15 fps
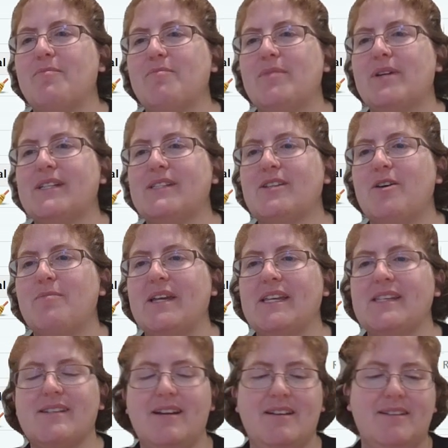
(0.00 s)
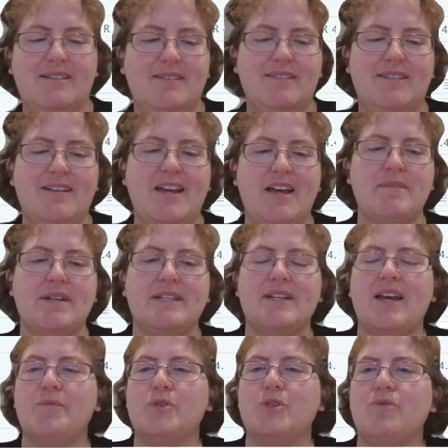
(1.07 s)
But it's all based on how many
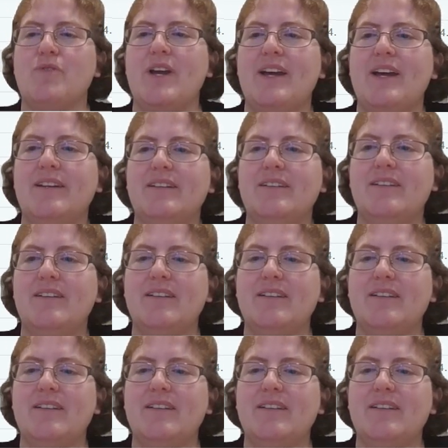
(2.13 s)
times you ran